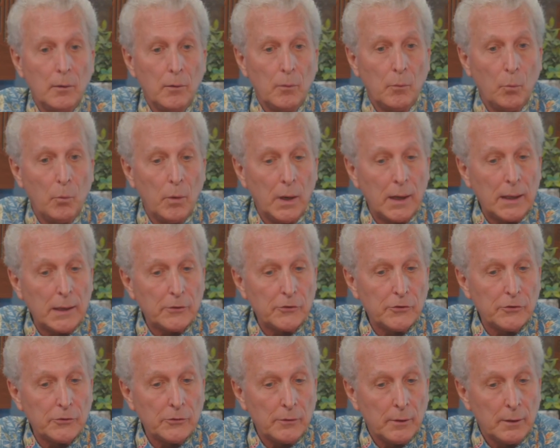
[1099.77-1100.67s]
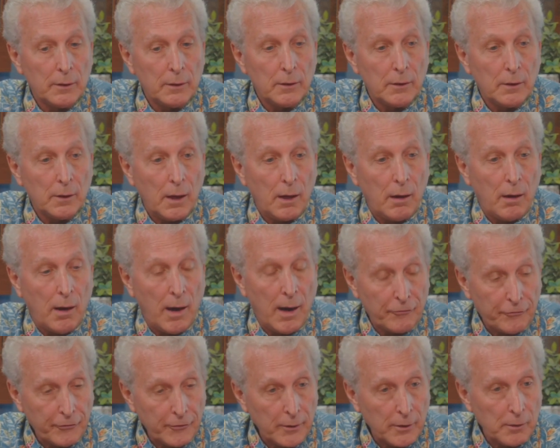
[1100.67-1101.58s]
was
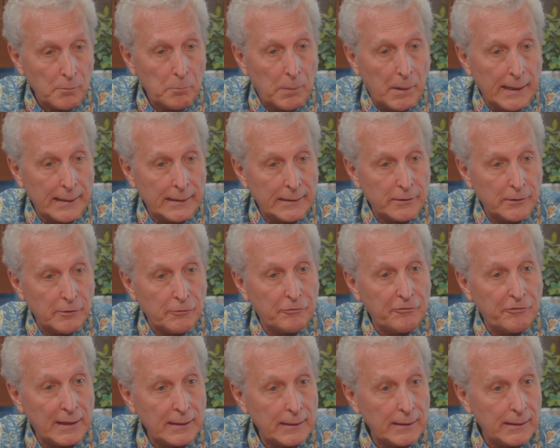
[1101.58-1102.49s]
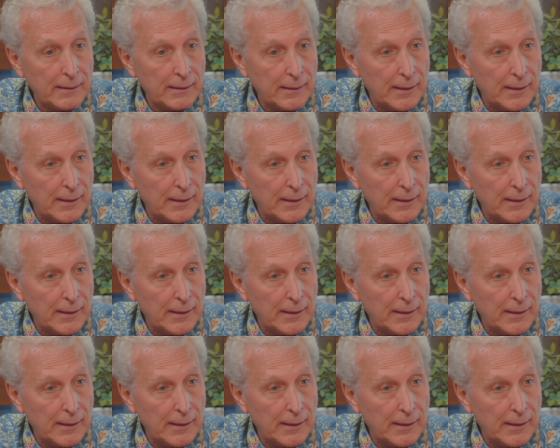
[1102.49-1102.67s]
offered by a defendant